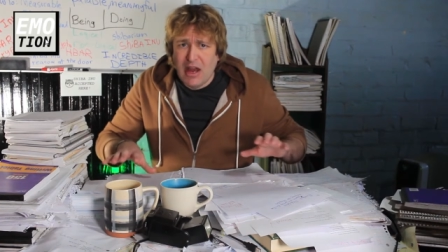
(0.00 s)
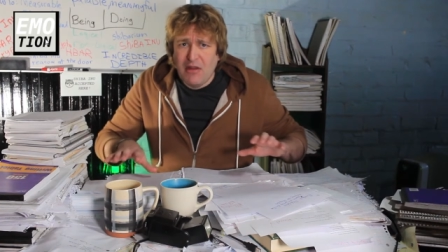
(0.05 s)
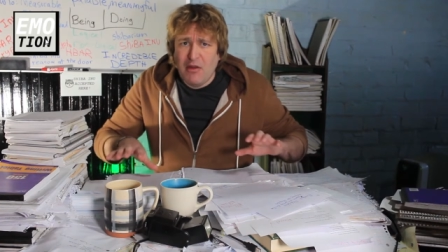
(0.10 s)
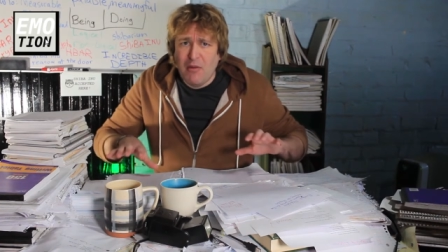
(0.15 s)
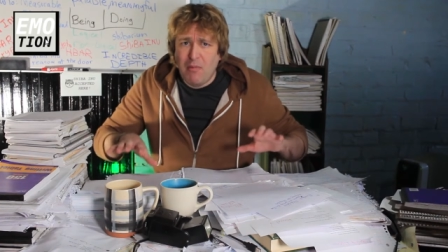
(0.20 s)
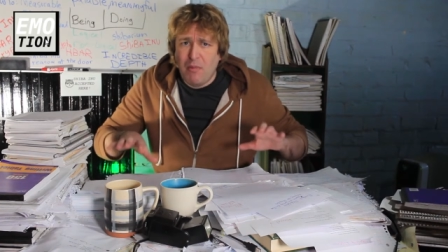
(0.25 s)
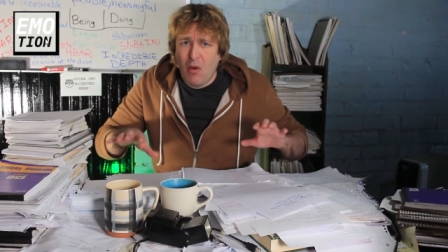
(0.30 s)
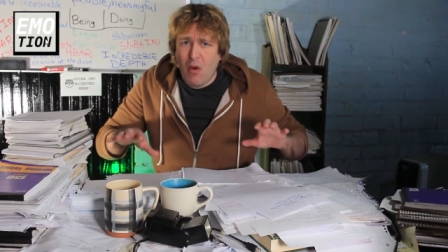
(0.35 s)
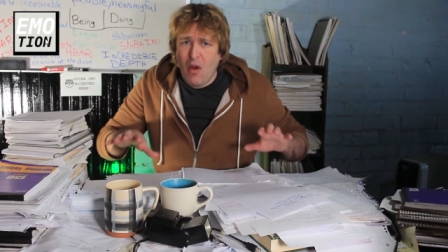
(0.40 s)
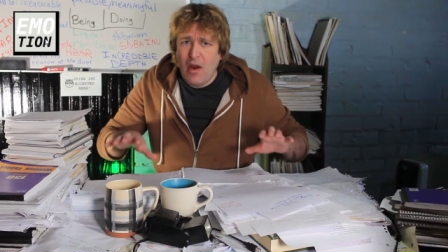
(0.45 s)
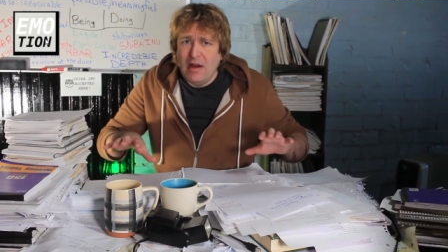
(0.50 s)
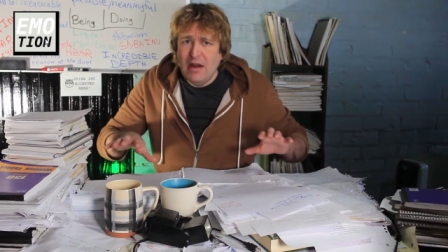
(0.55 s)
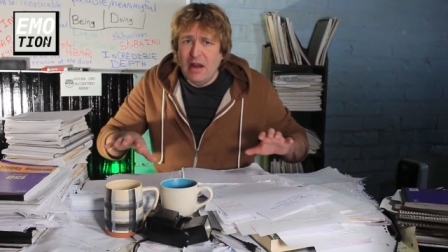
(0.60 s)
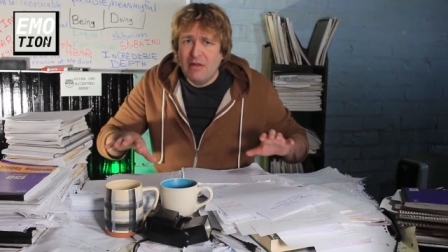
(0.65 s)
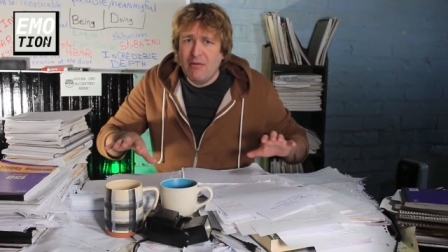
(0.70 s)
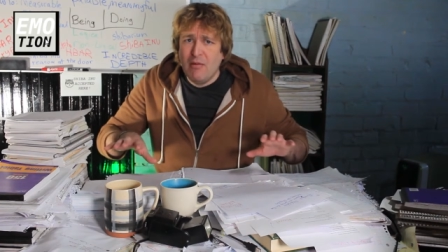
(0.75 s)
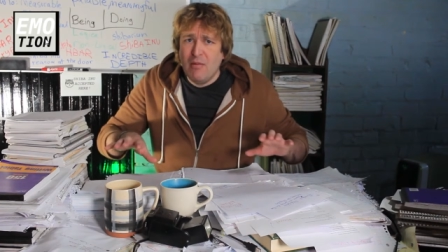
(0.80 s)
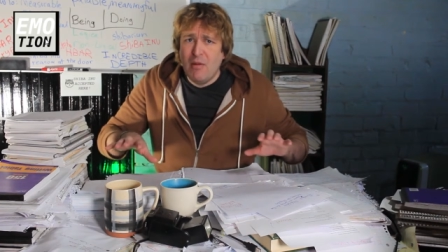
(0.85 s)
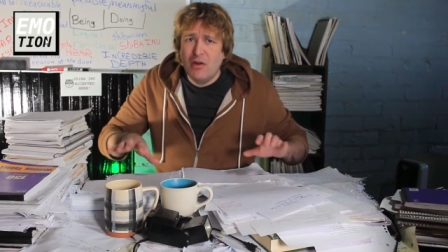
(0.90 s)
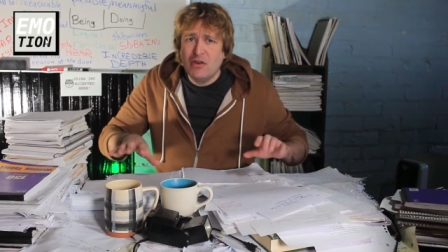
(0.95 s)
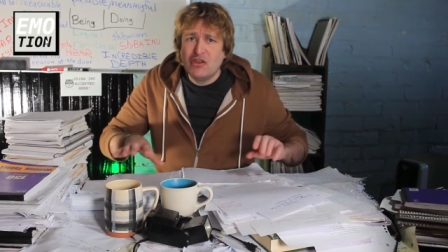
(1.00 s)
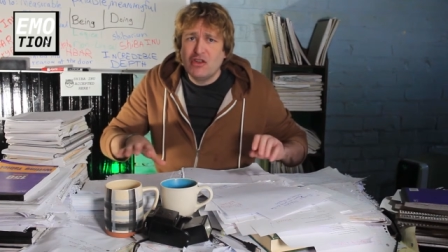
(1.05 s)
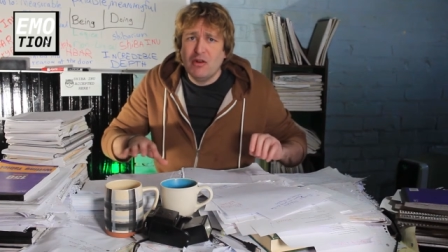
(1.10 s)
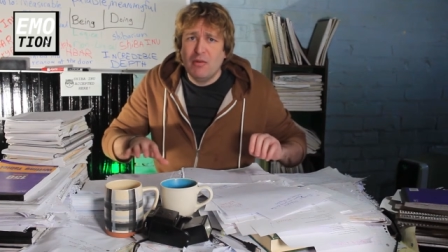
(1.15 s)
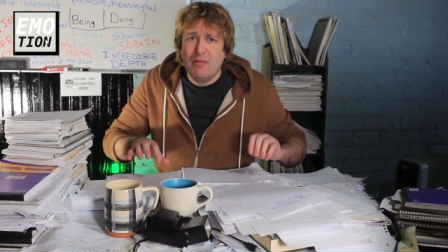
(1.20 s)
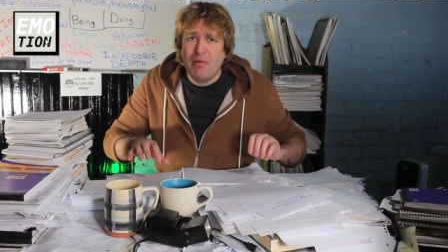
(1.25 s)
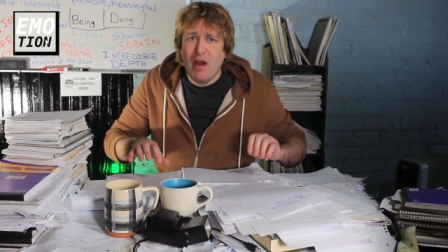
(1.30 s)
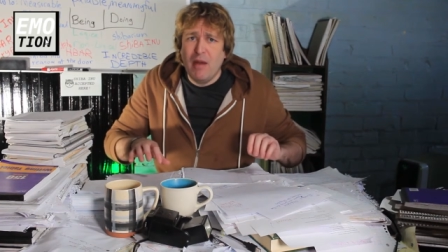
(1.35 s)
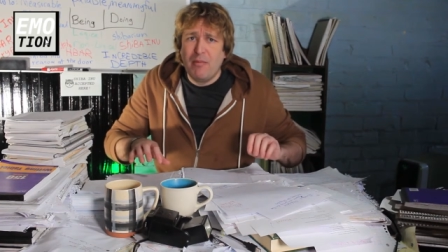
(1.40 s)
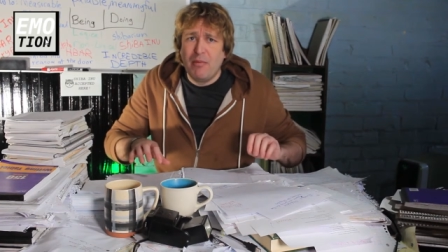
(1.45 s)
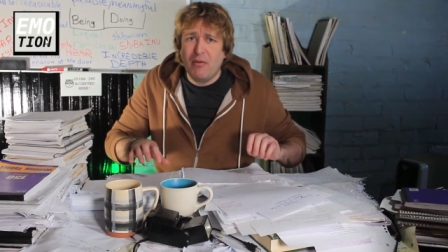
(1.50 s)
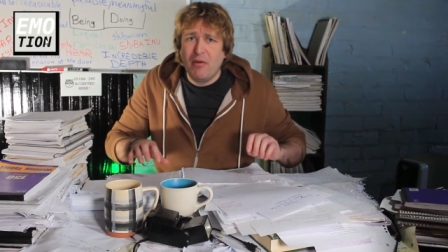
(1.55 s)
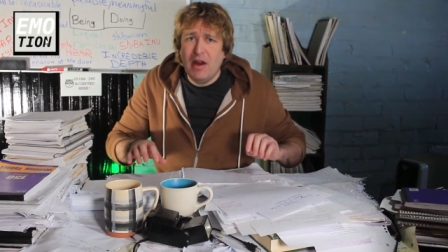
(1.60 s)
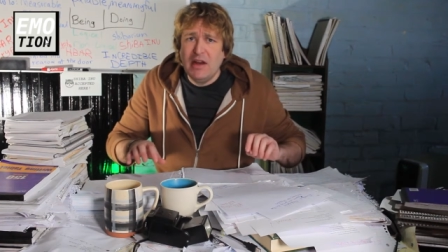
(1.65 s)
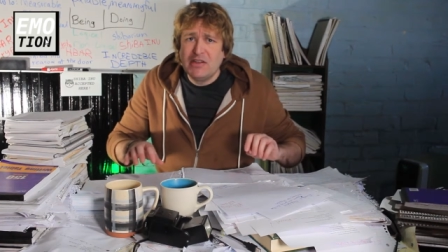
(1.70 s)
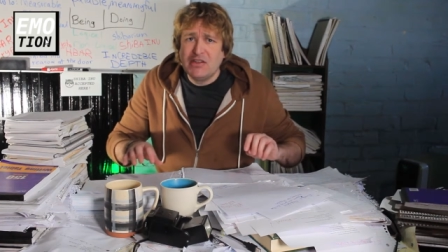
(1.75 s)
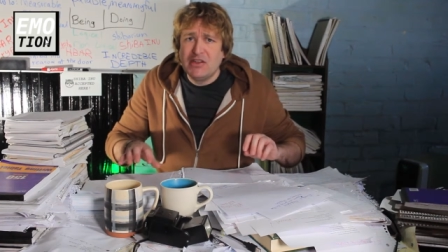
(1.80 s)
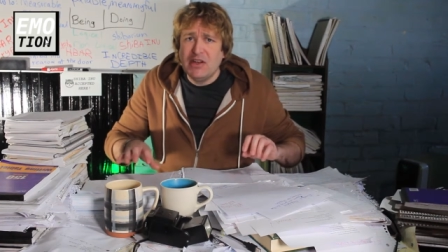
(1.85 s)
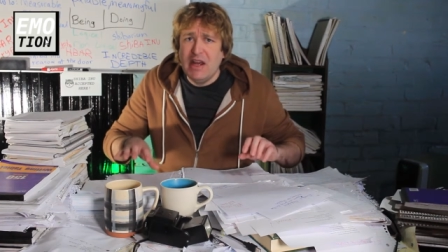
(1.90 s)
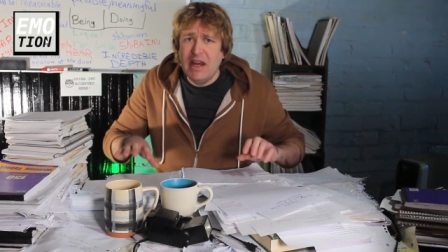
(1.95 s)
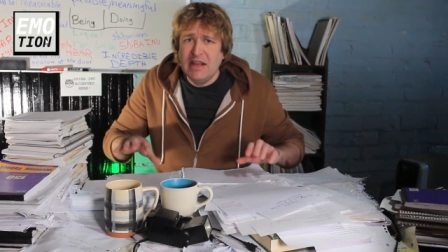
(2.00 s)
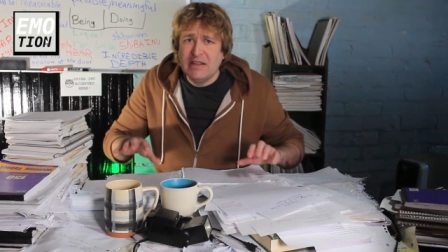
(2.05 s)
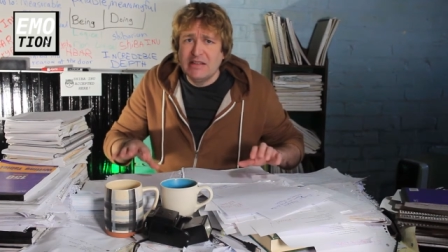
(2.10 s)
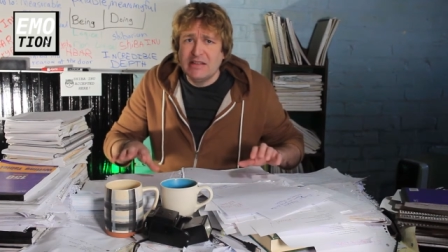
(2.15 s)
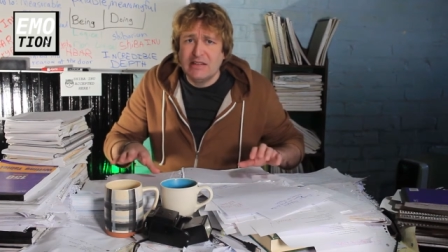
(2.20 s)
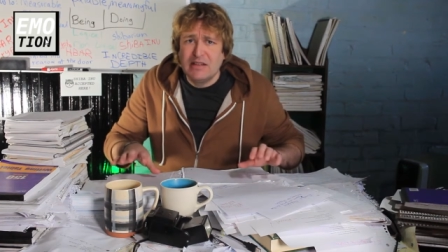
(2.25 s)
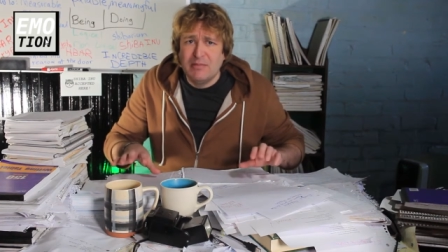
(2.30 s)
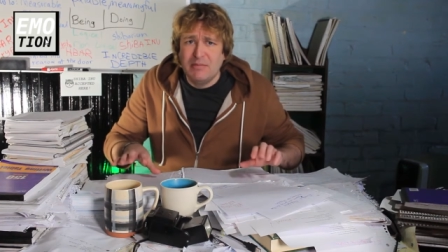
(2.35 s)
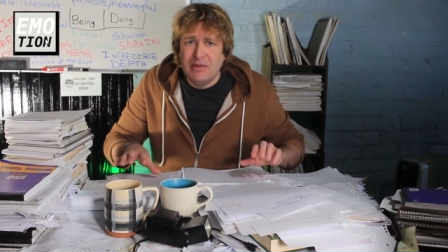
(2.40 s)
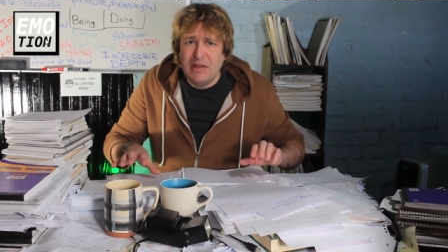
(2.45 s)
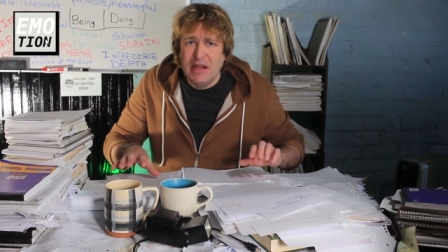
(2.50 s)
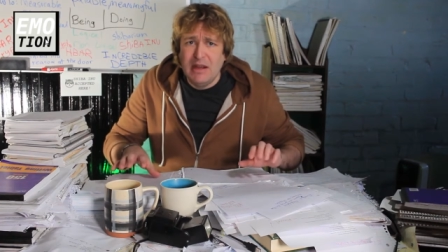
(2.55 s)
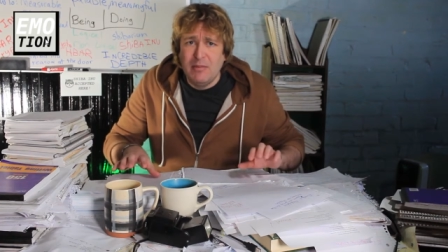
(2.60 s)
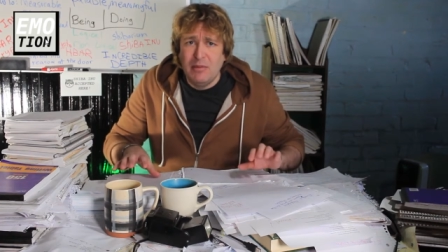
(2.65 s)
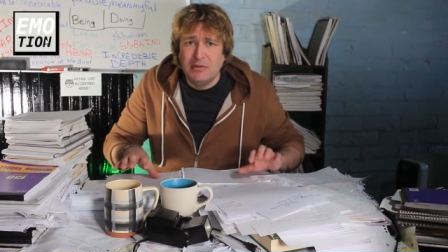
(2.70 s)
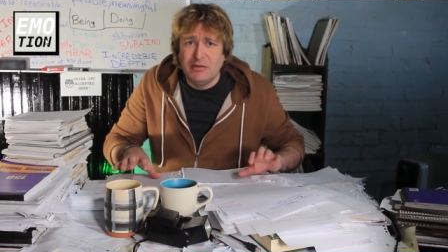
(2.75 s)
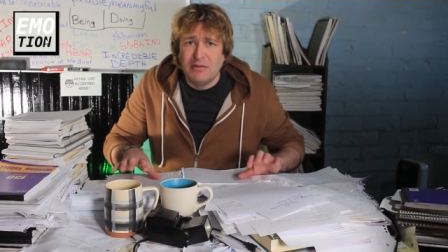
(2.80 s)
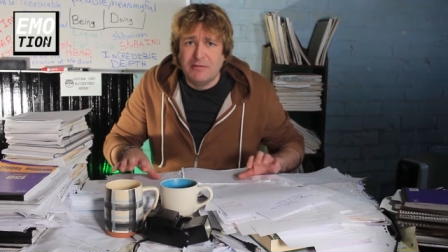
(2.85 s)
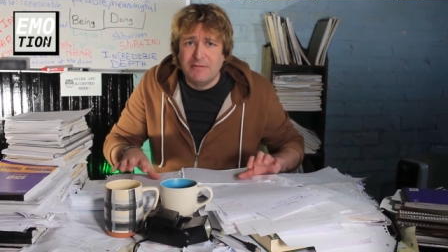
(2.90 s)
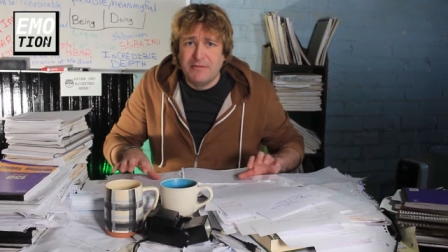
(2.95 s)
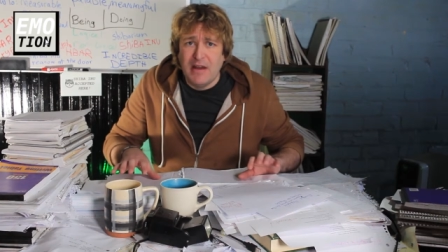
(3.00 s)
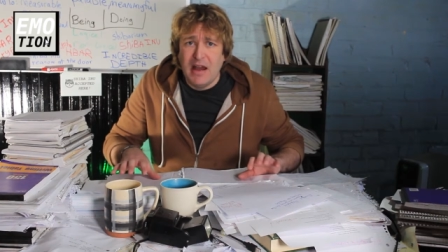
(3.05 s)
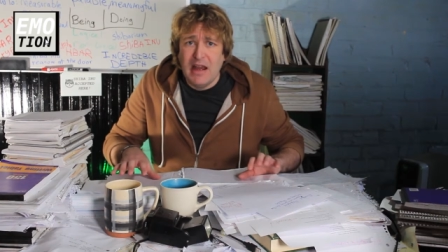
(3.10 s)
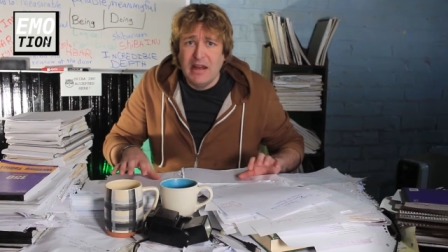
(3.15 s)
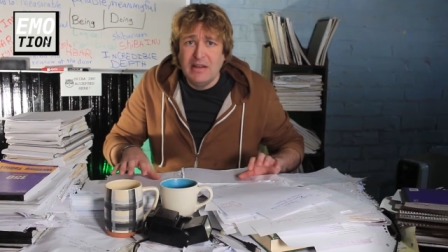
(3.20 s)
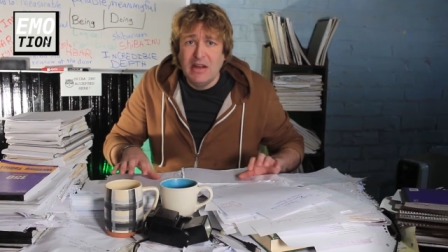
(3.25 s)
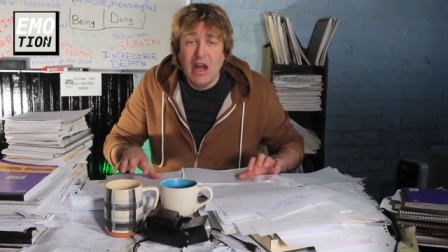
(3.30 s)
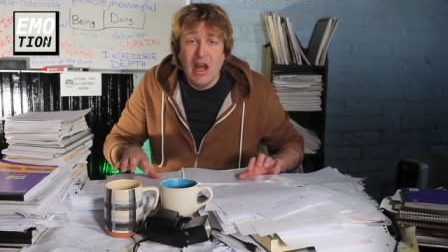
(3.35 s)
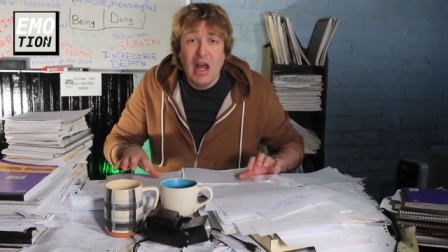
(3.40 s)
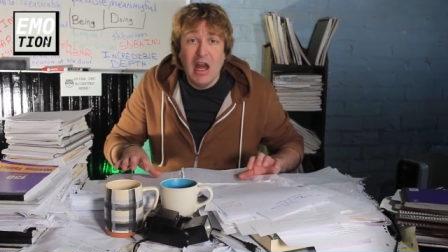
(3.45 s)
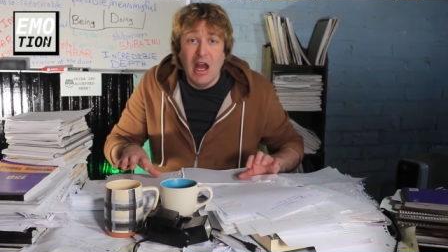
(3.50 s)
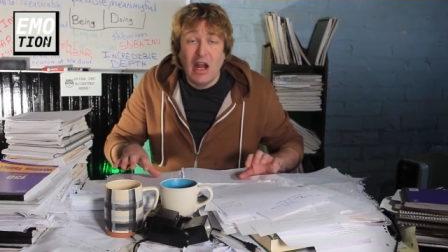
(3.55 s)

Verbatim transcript: And the point of emotional preparation isn't to be able to find